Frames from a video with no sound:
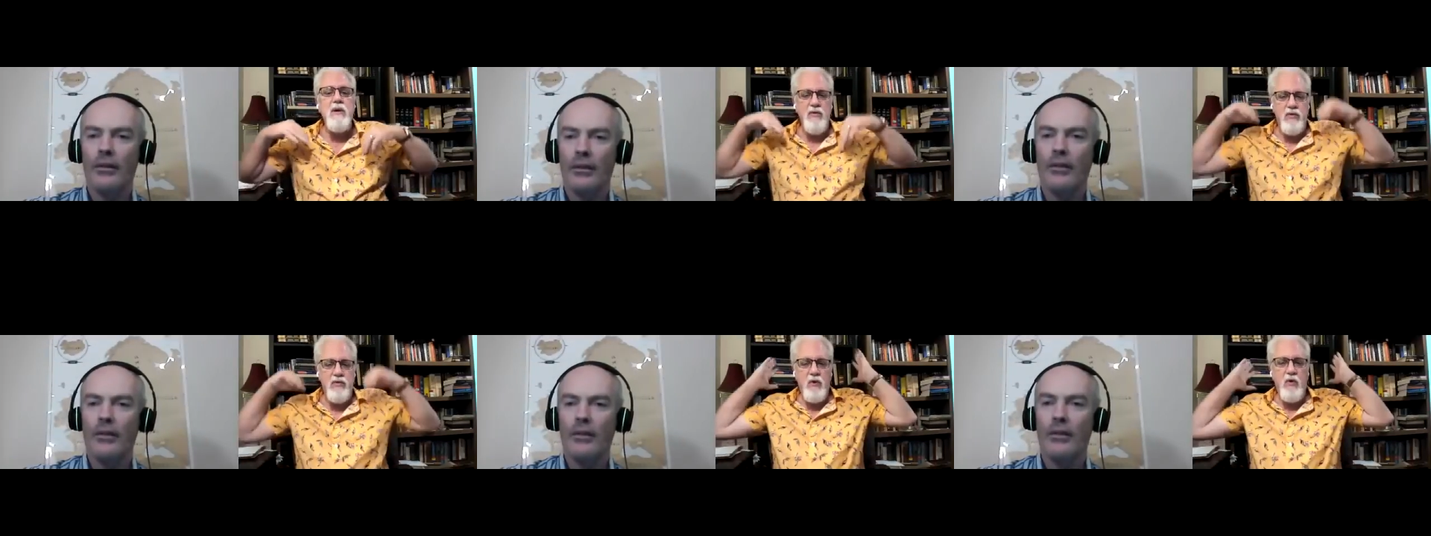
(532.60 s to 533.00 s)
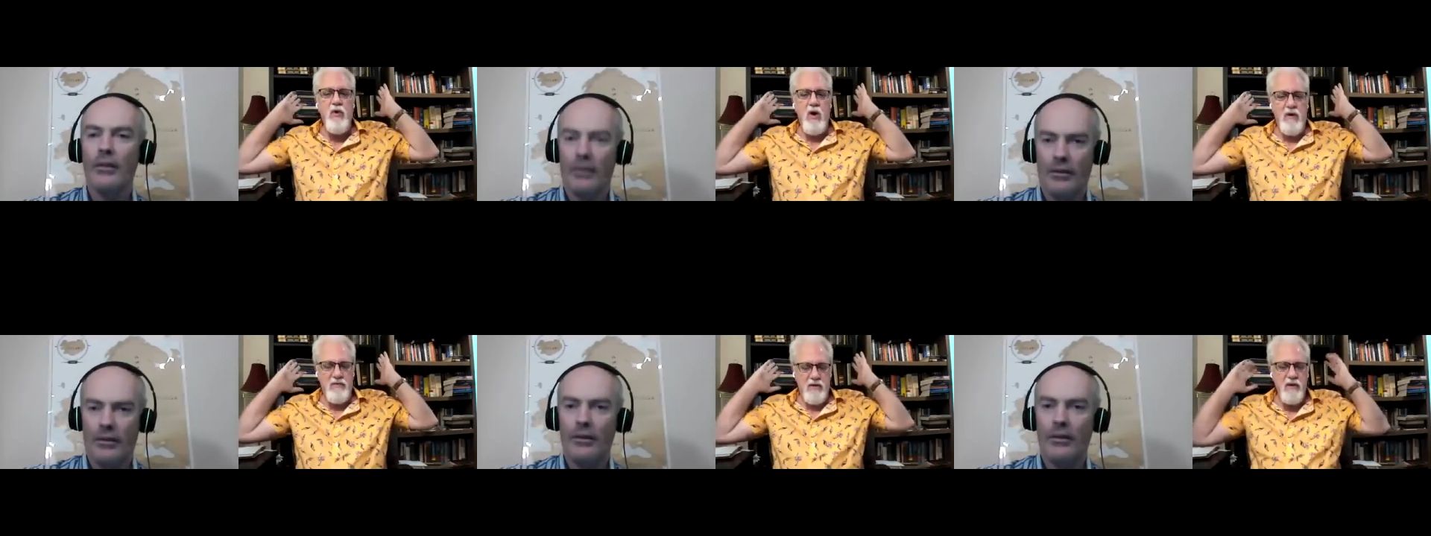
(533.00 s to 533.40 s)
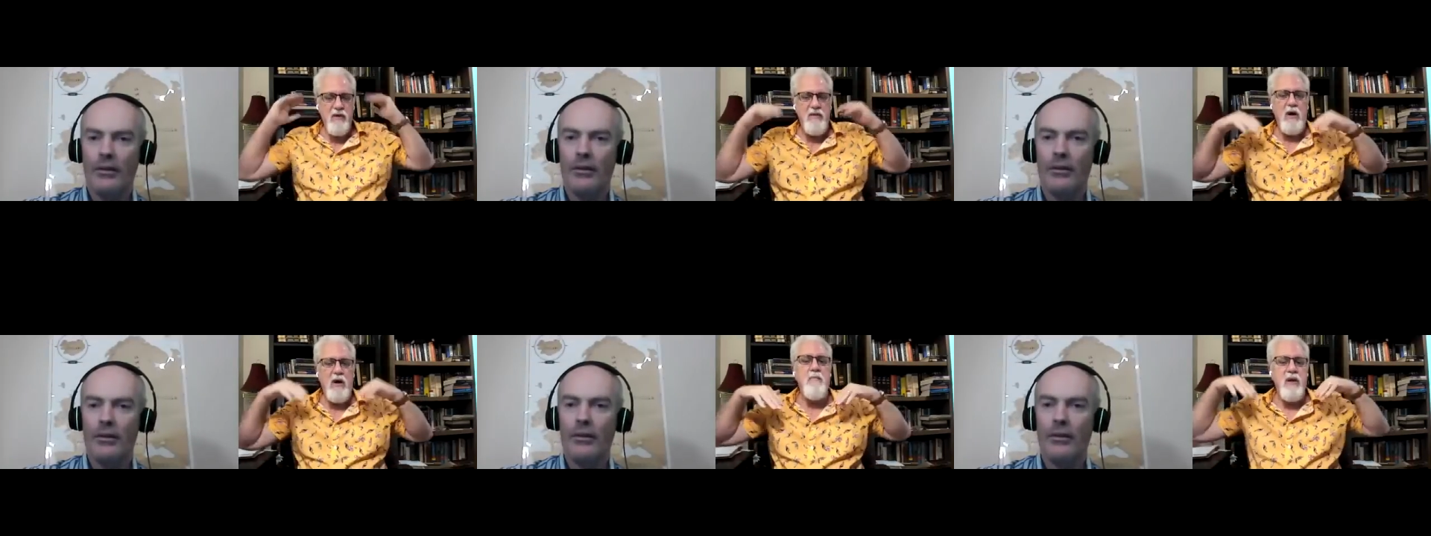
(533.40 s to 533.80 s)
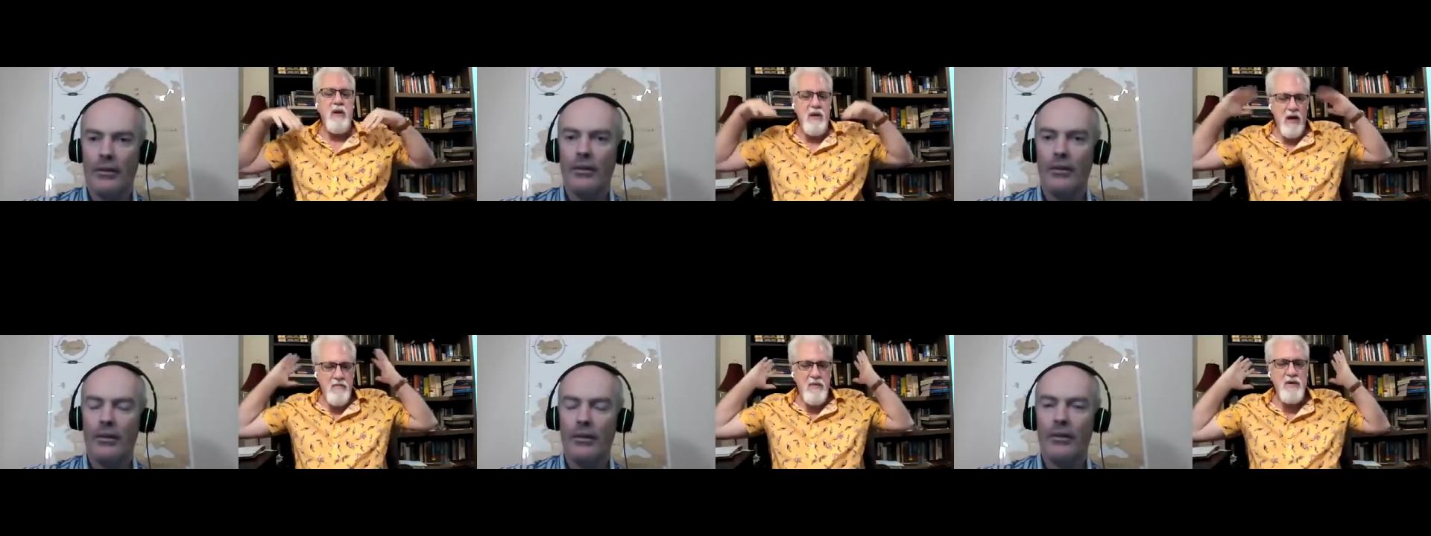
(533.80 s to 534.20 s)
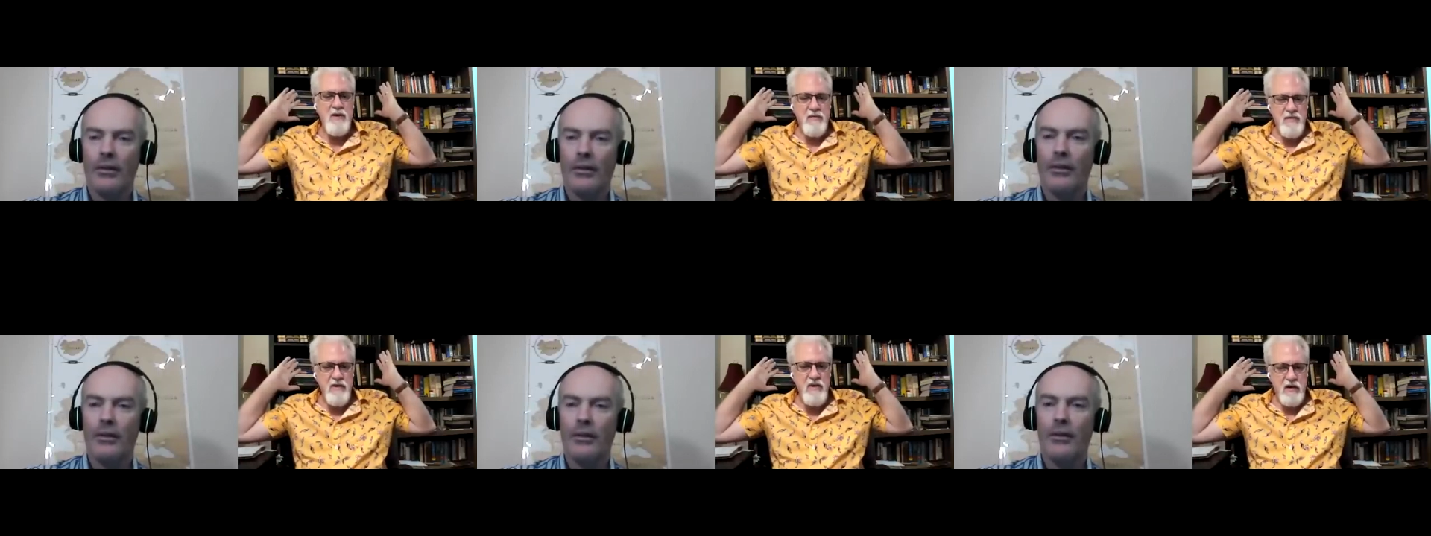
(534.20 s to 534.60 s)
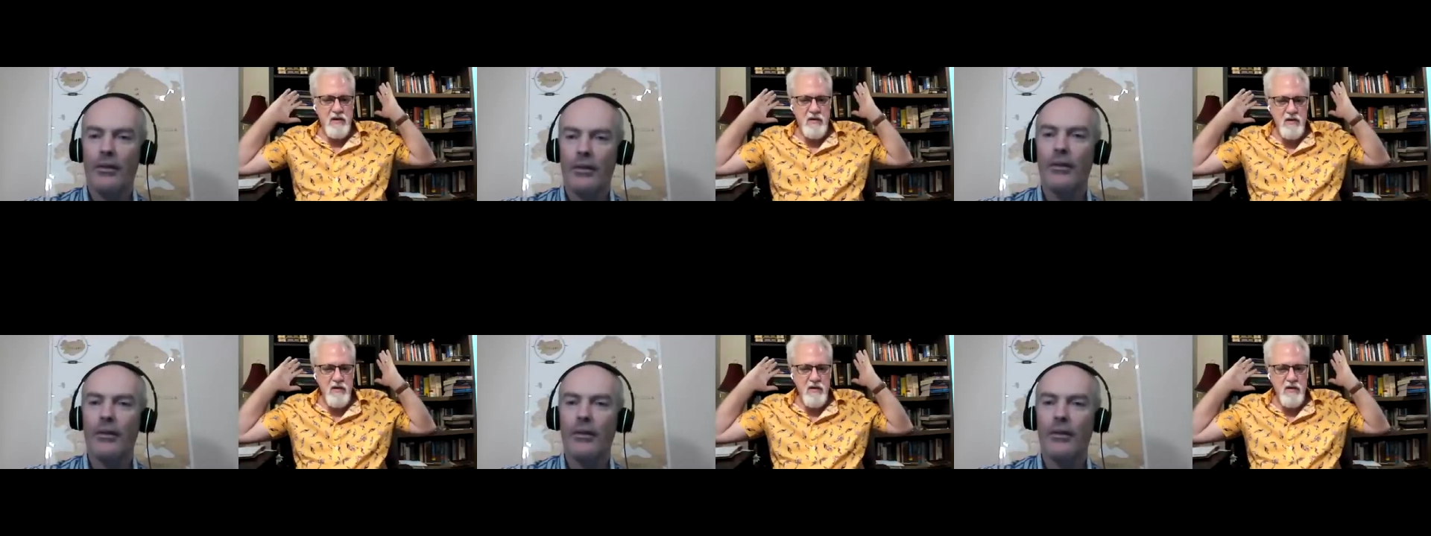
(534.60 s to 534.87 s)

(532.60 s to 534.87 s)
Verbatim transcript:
Speaker 1: thrown off, are been have been defeated